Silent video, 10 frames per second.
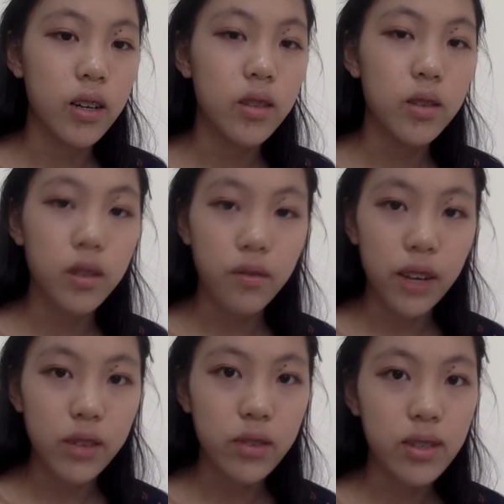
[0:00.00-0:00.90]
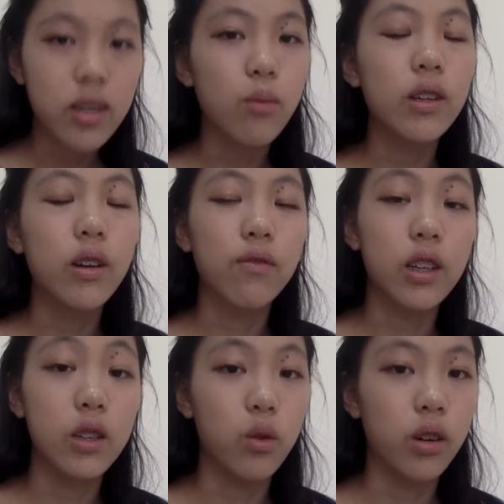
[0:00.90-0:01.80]
So the final installment of
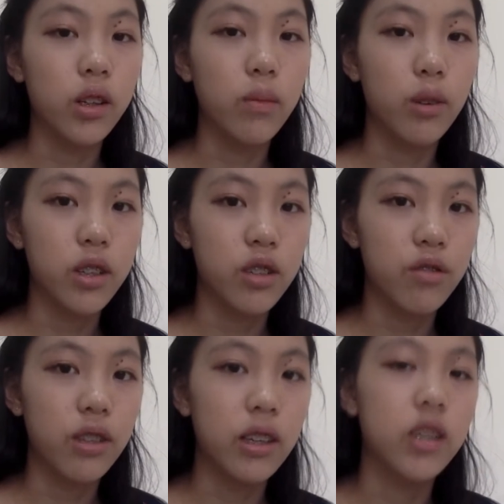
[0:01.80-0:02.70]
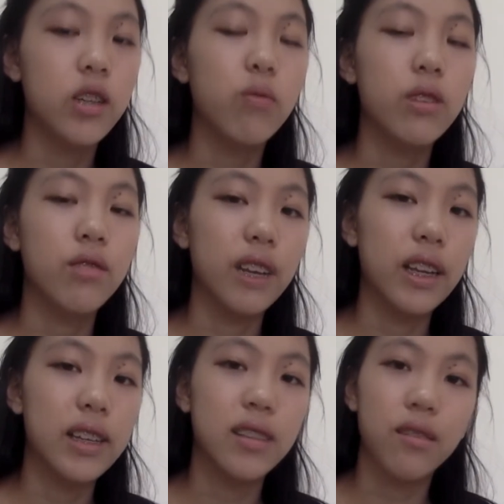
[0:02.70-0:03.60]
the To All the Boys trilogy was
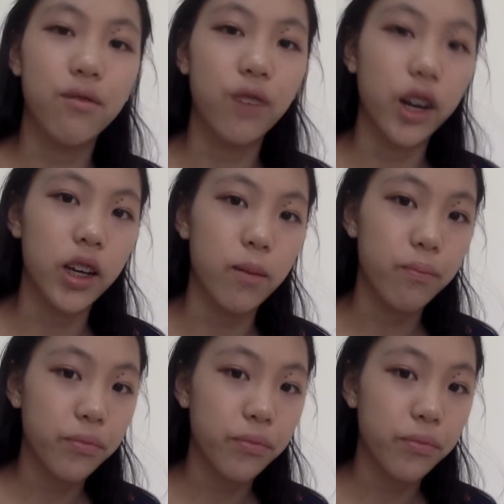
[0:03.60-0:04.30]
released on Friday.